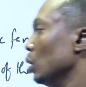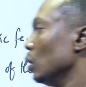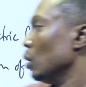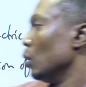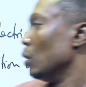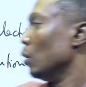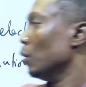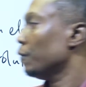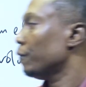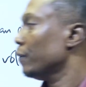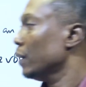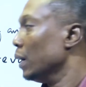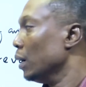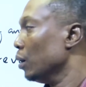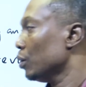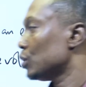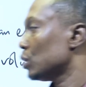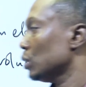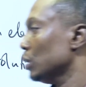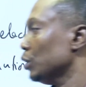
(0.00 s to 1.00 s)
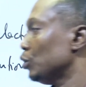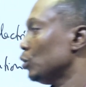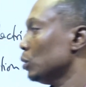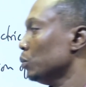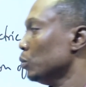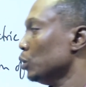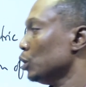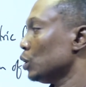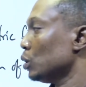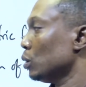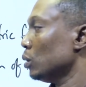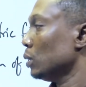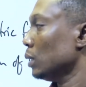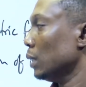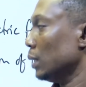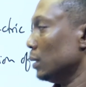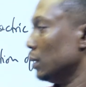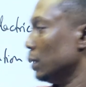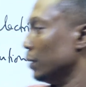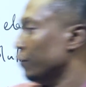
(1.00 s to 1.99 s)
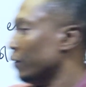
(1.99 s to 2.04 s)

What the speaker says: of oscillatory motion and the